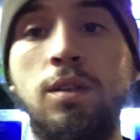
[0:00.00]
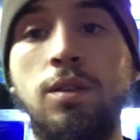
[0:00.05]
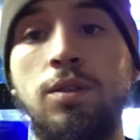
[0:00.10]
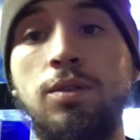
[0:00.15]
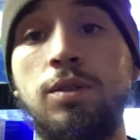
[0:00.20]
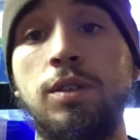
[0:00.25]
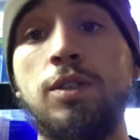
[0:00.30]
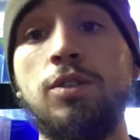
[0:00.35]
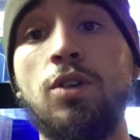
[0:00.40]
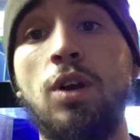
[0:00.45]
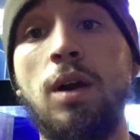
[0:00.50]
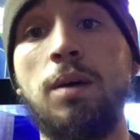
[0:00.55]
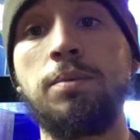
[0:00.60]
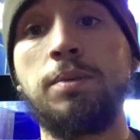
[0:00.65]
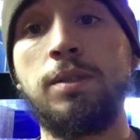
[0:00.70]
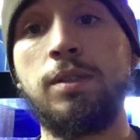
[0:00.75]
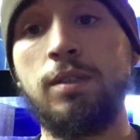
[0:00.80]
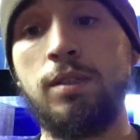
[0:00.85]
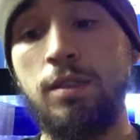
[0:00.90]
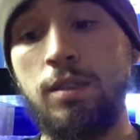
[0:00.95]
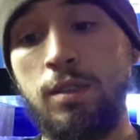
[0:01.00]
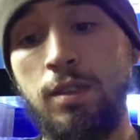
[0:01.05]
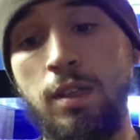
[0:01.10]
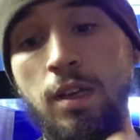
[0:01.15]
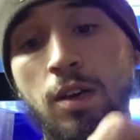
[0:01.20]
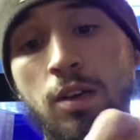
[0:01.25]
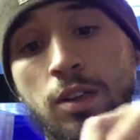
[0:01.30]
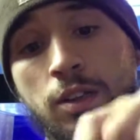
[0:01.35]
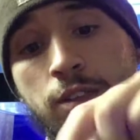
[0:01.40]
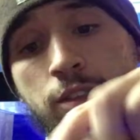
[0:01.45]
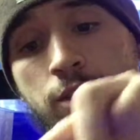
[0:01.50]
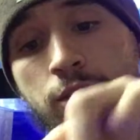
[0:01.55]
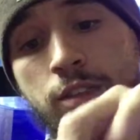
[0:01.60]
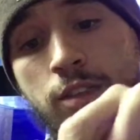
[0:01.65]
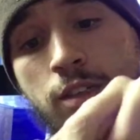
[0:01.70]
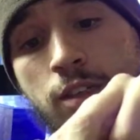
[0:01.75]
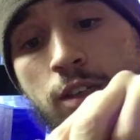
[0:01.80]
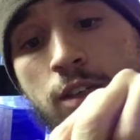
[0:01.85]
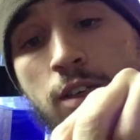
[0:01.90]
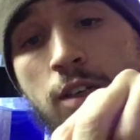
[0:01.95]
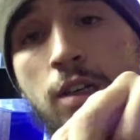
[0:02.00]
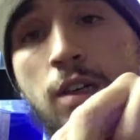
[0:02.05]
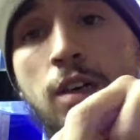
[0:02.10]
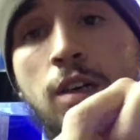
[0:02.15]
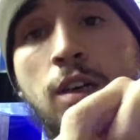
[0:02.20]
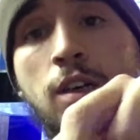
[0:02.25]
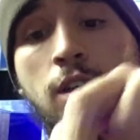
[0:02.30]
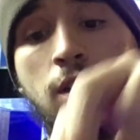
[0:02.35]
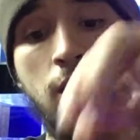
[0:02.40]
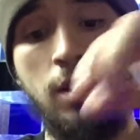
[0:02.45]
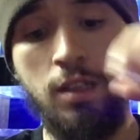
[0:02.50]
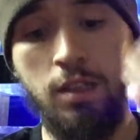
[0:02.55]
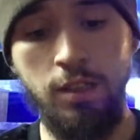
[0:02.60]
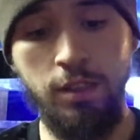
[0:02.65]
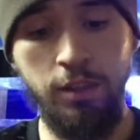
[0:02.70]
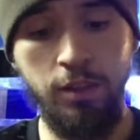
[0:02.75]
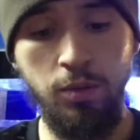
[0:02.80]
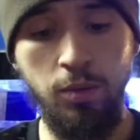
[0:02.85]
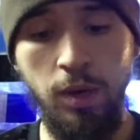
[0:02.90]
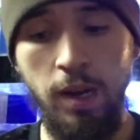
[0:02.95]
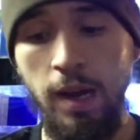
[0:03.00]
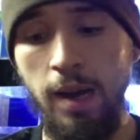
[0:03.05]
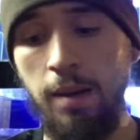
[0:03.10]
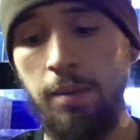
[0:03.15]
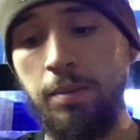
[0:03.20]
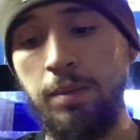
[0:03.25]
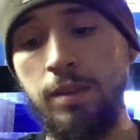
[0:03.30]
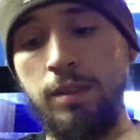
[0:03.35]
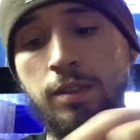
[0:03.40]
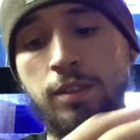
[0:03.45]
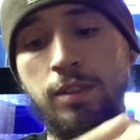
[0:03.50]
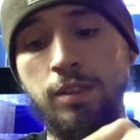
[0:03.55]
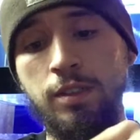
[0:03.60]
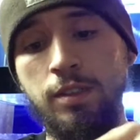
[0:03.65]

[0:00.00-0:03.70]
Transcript: 3 drops. Now let's see what happens.